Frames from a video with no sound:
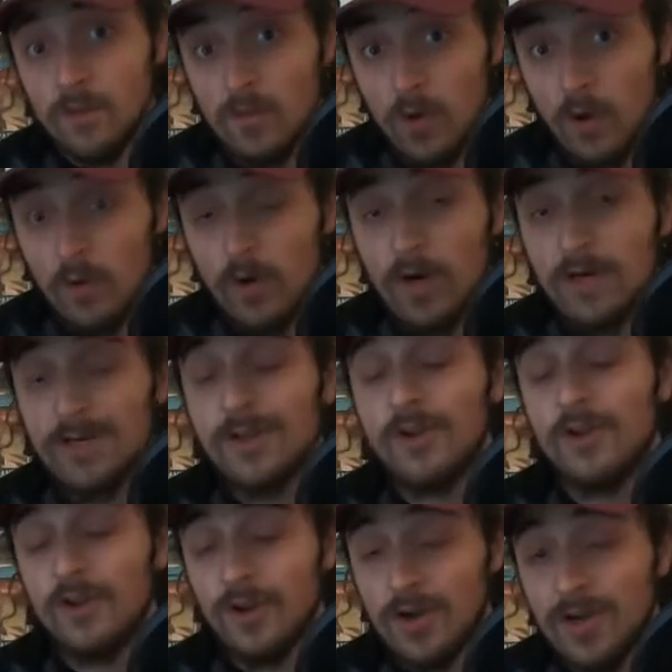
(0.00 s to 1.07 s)
go on,
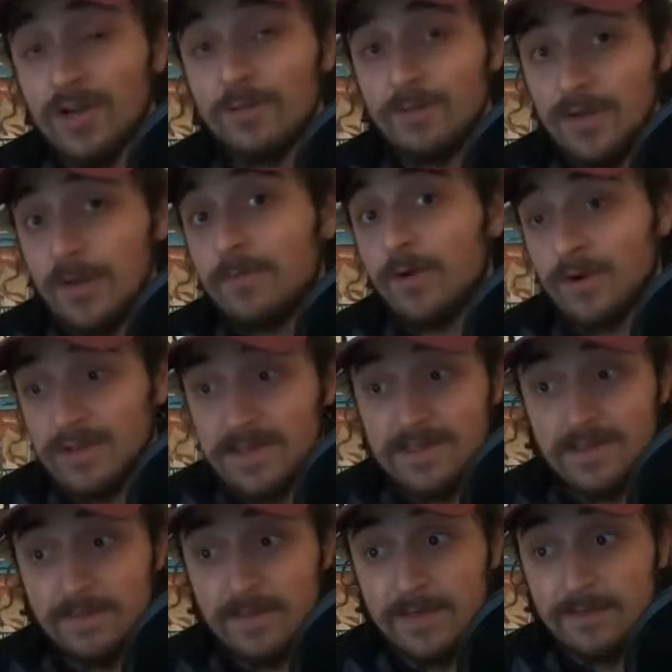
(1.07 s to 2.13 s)
you're going to be a
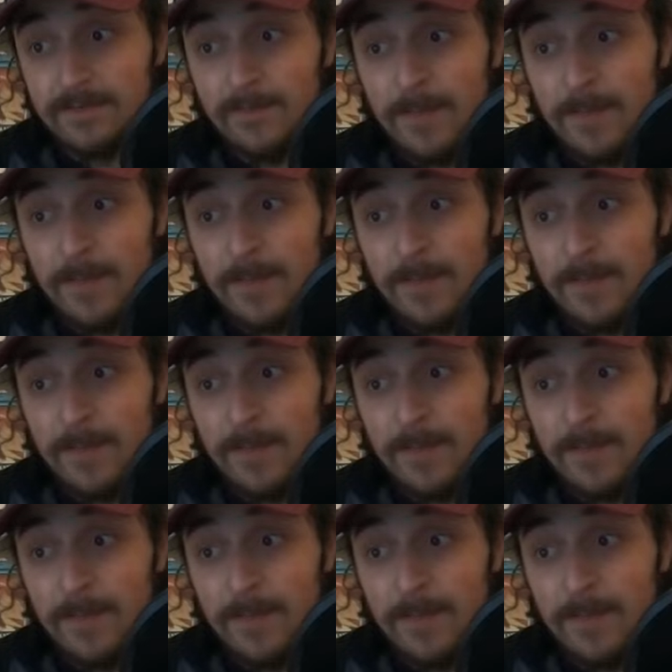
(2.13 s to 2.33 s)
participant.